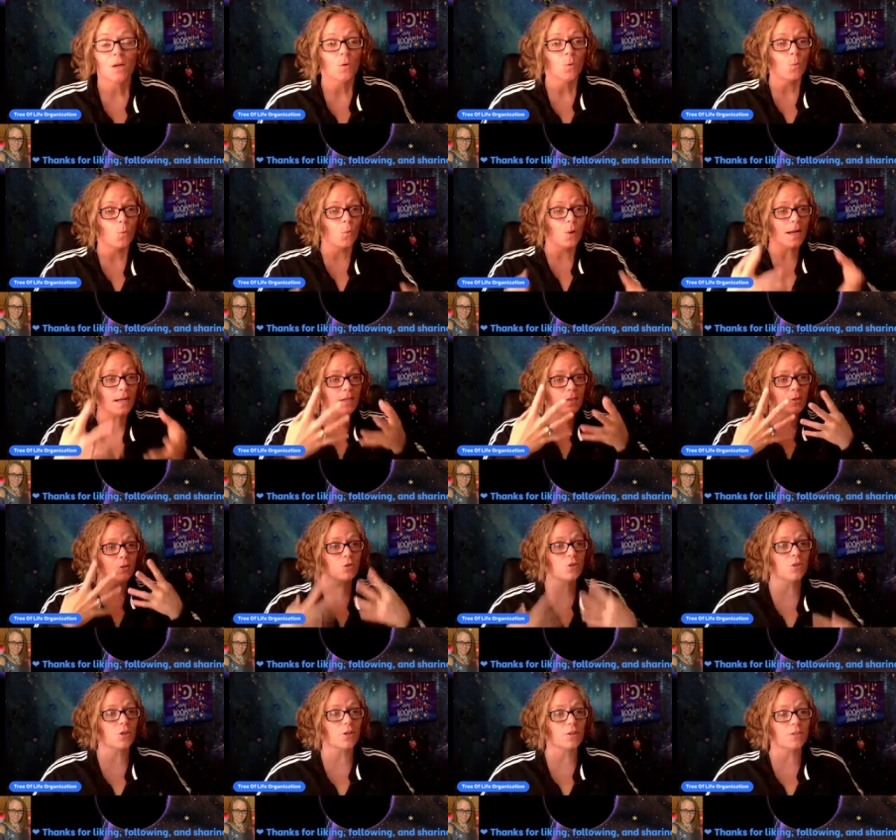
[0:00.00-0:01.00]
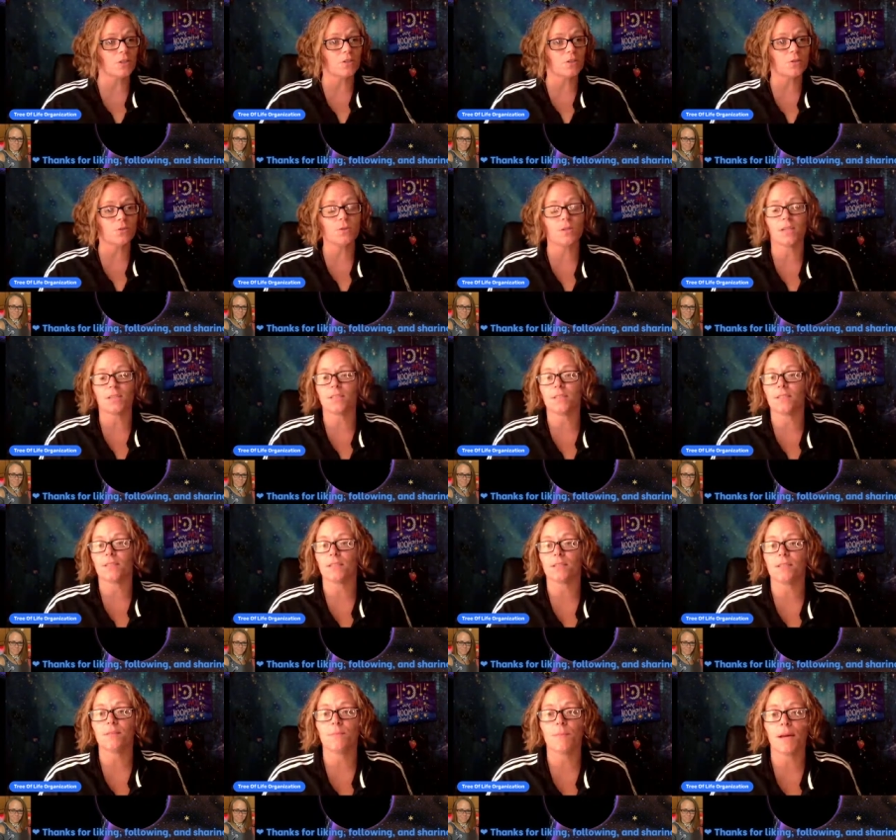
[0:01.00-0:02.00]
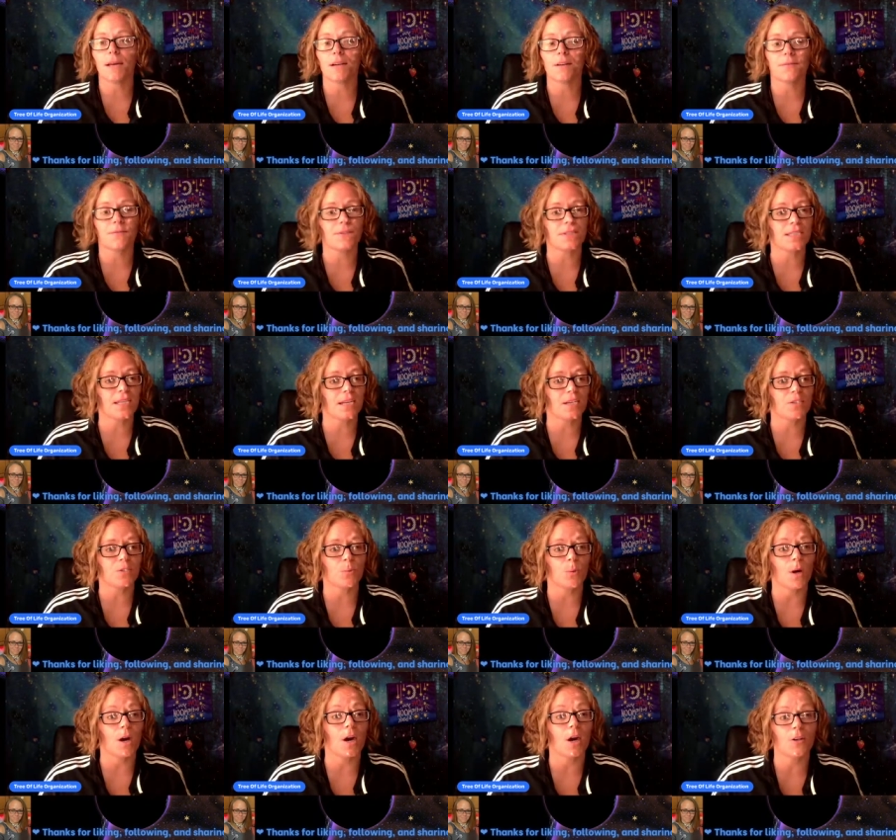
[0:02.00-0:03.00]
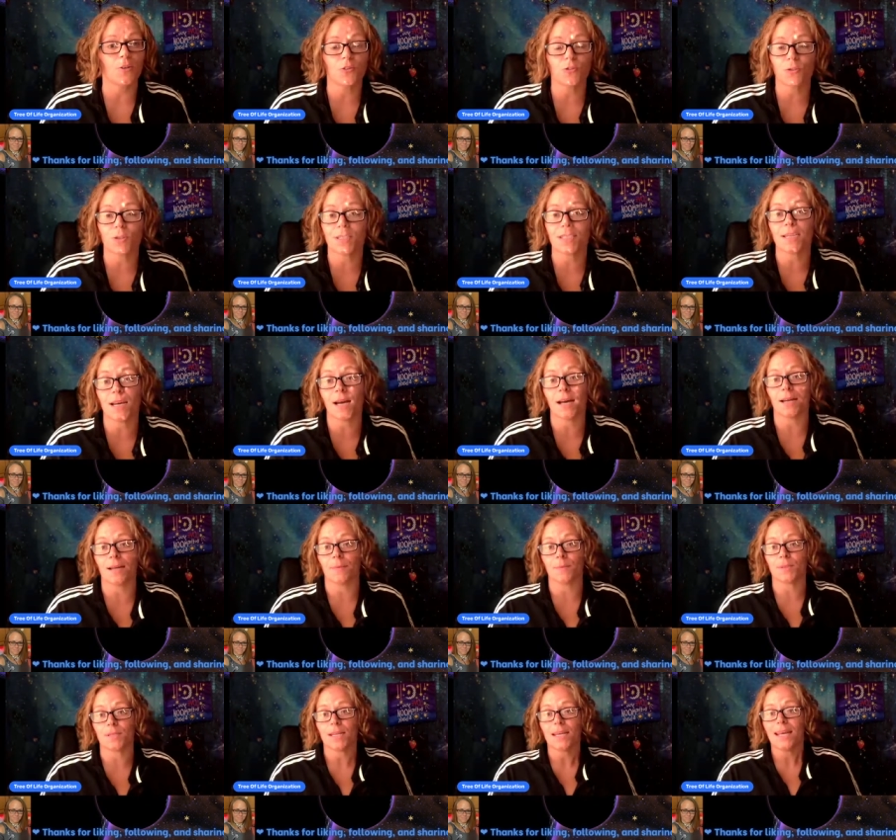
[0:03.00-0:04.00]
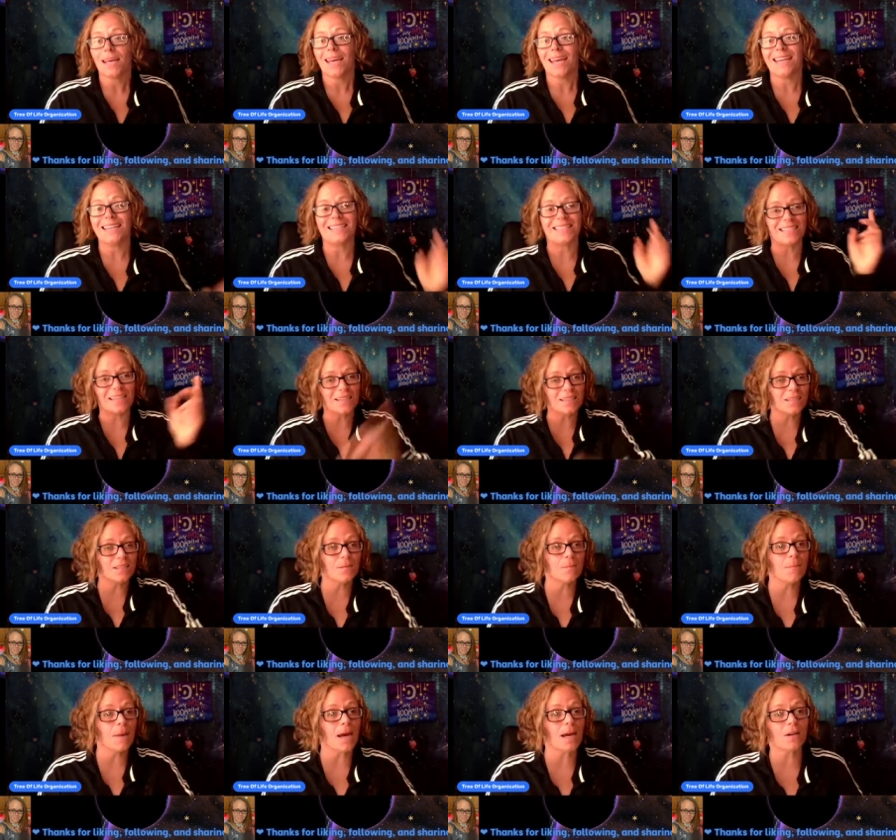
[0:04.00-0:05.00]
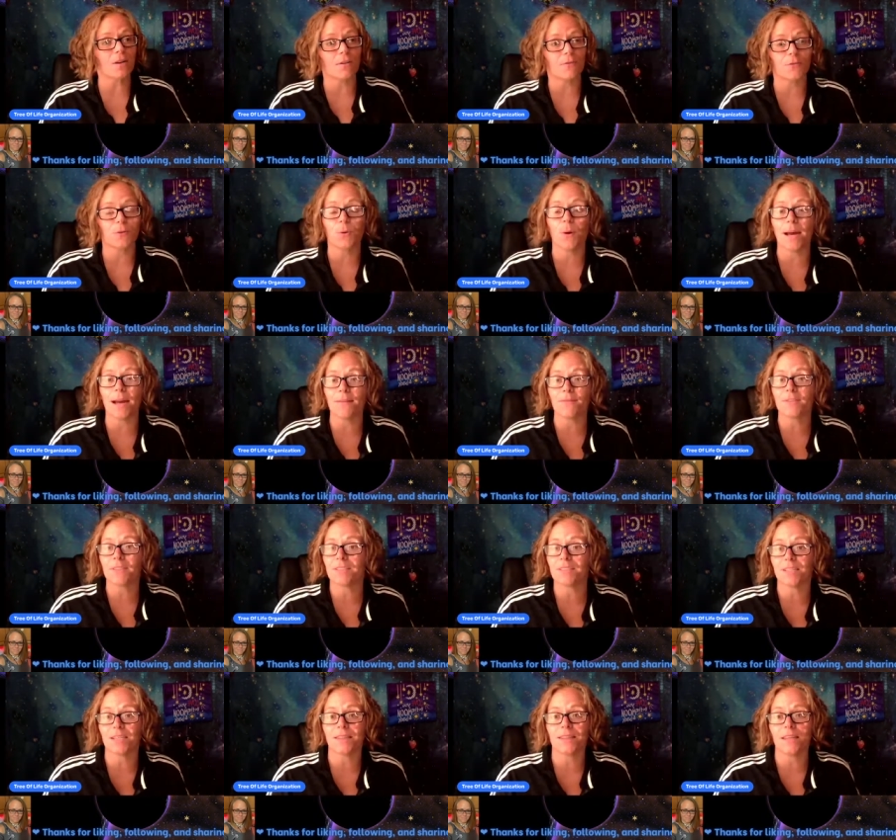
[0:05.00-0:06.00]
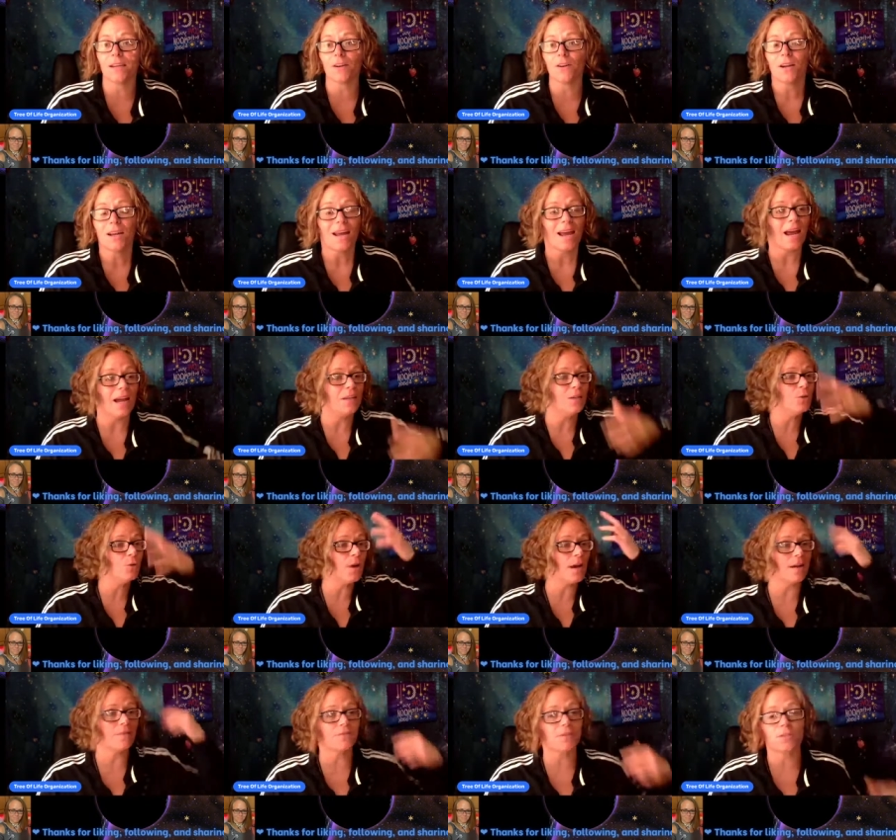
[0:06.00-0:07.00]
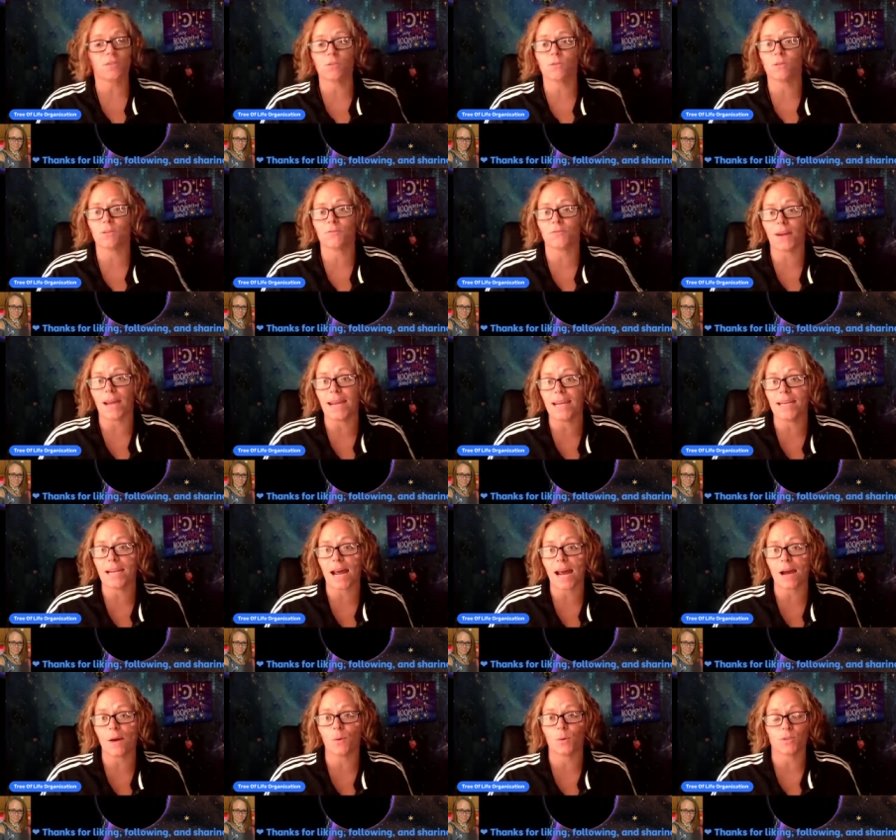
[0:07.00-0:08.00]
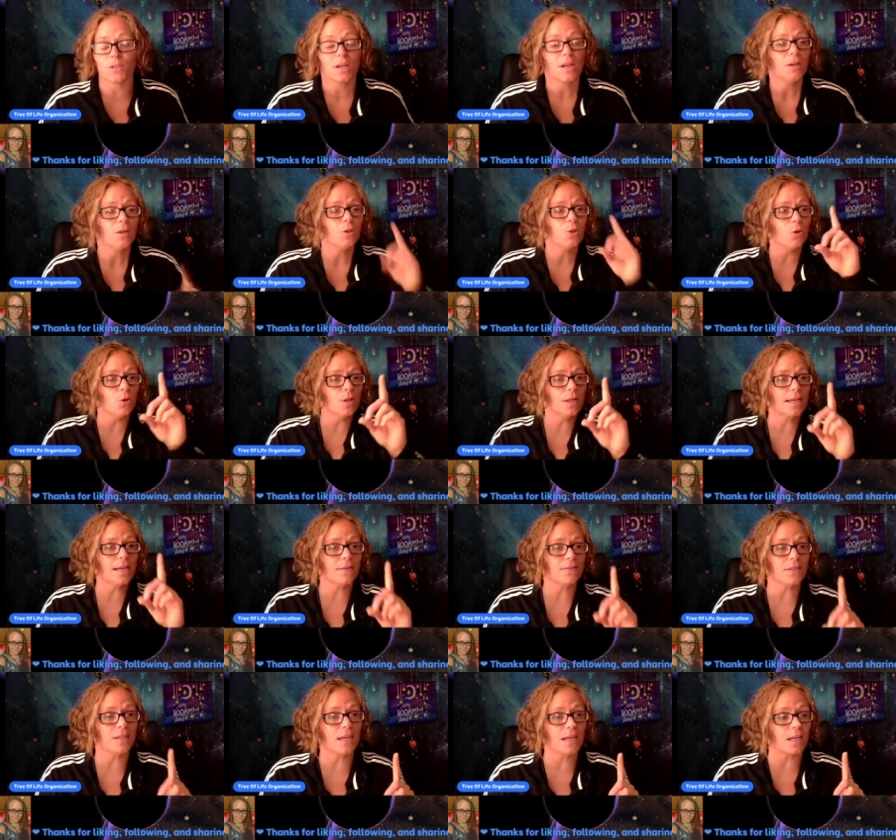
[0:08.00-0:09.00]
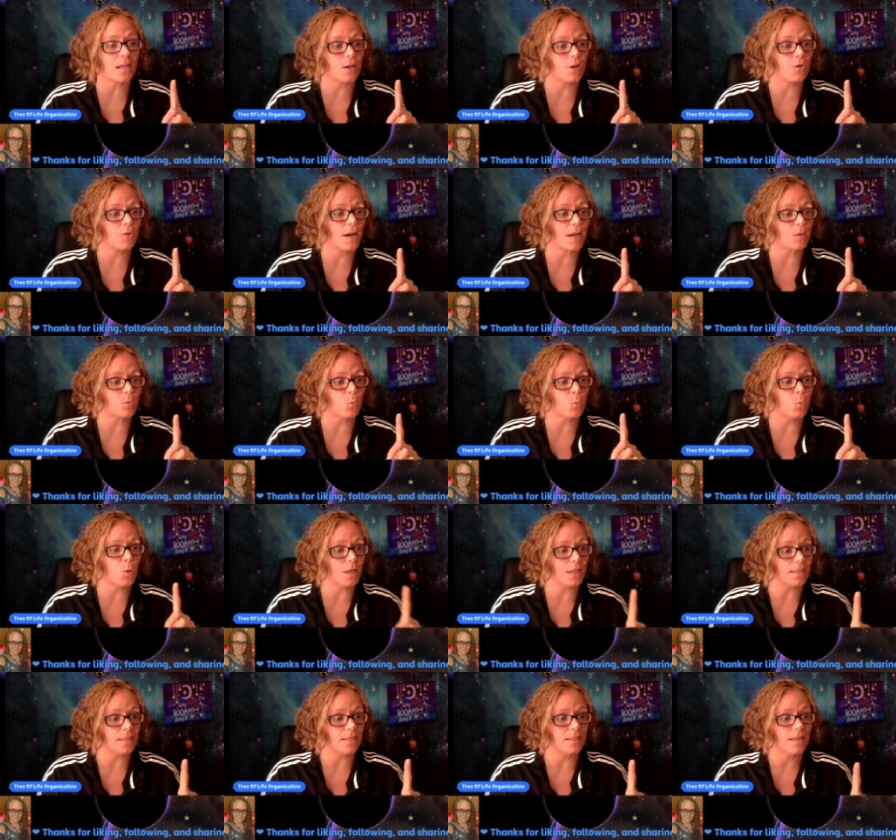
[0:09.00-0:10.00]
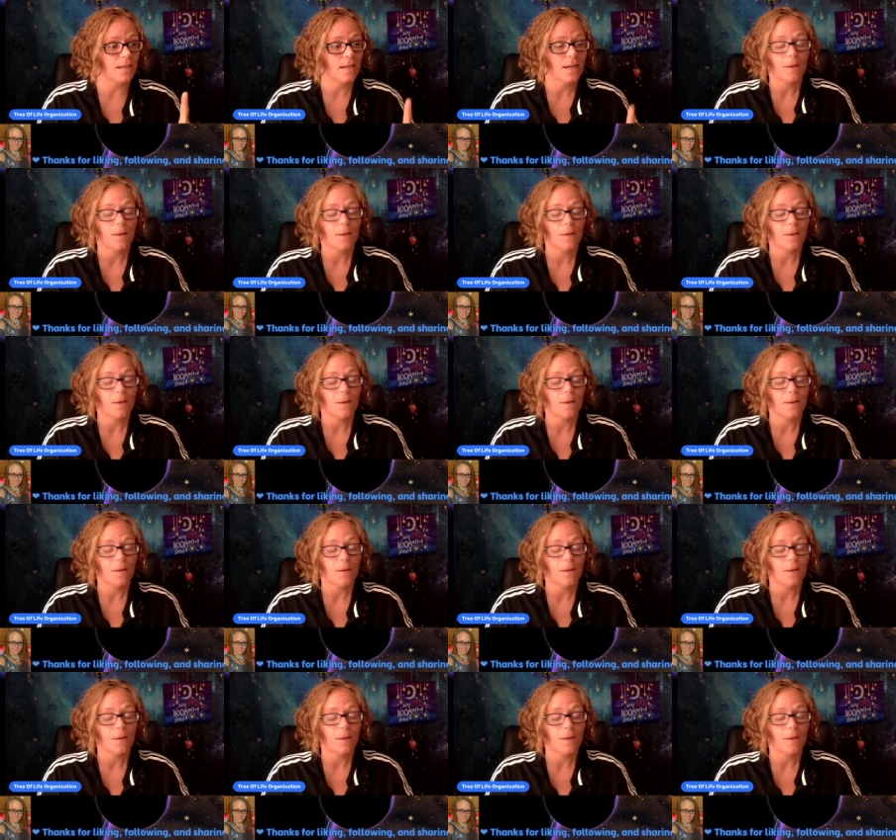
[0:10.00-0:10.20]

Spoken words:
When you start to do this, it doesn't matter if it takes you 100 times. It doesn't matter if you have to sit there and you have to do this for 8 hours. You only have to get it correct once.